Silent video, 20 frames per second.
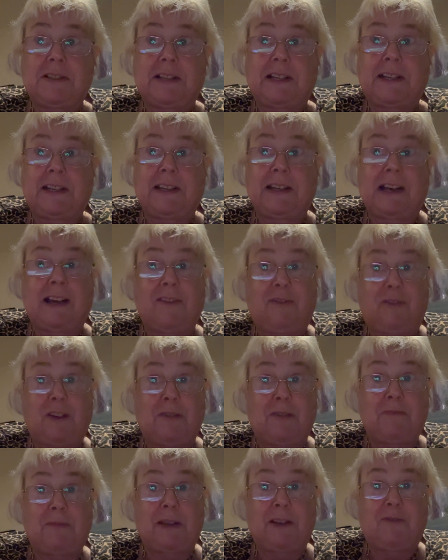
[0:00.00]
I
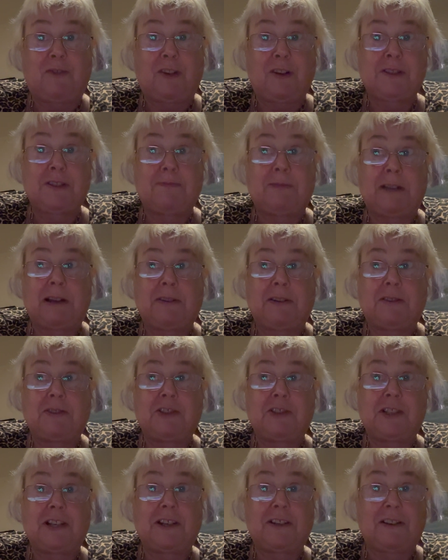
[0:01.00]
found my first
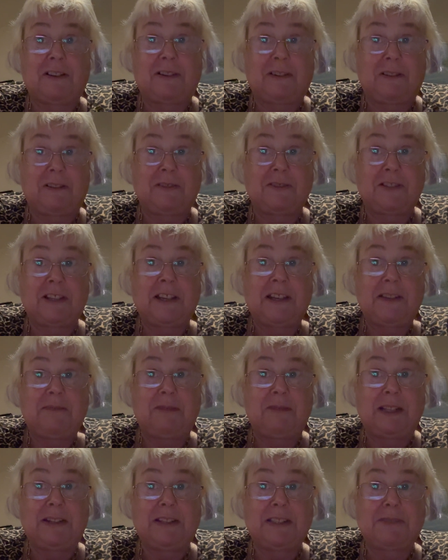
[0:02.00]
blockage occurred
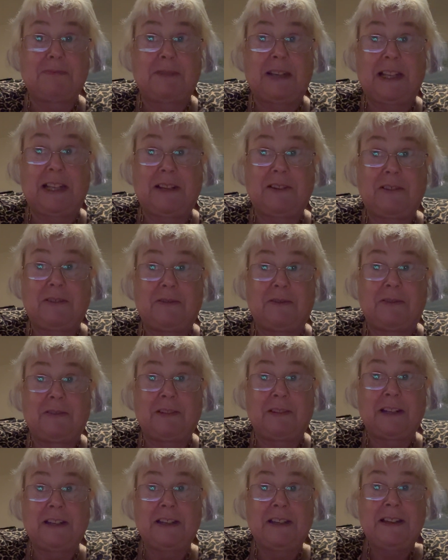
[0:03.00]
with sweet
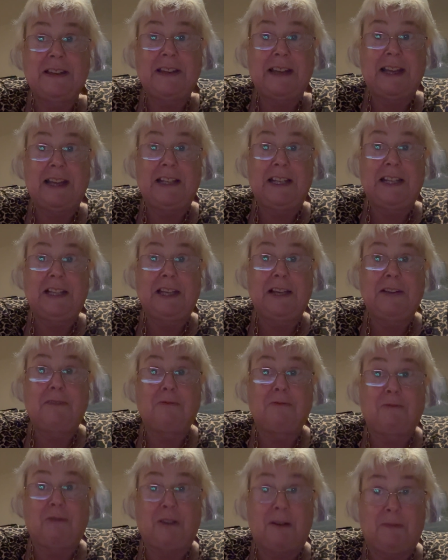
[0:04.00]
corn. Anything
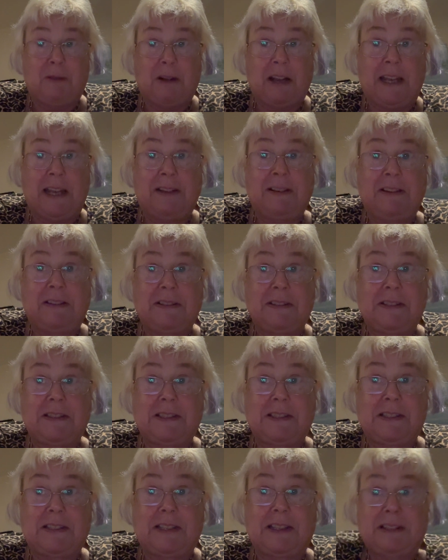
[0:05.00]
rubbery in
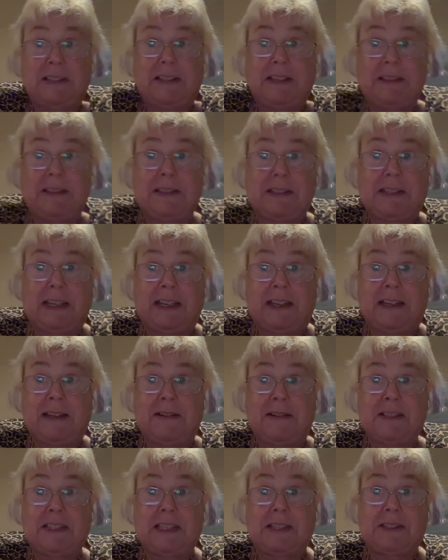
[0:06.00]

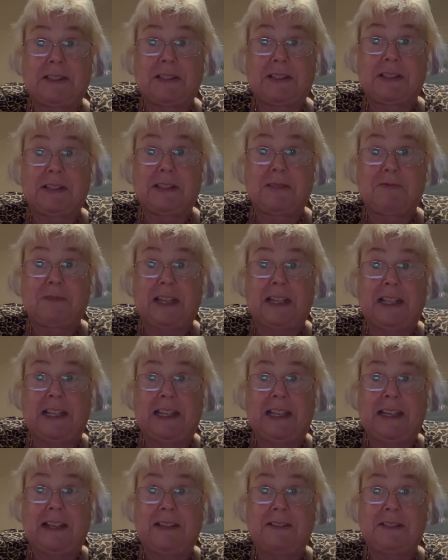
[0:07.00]
consistence
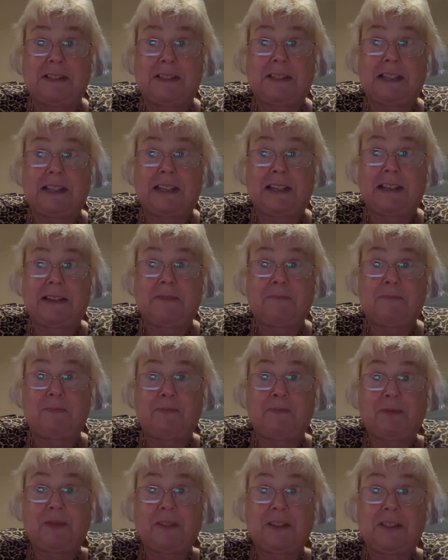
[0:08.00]
really is
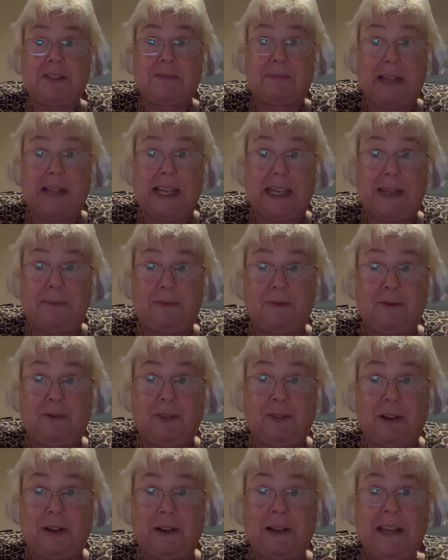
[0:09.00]
to blame
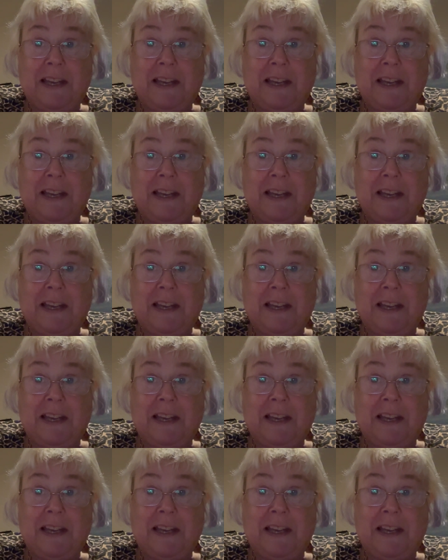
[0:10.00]
for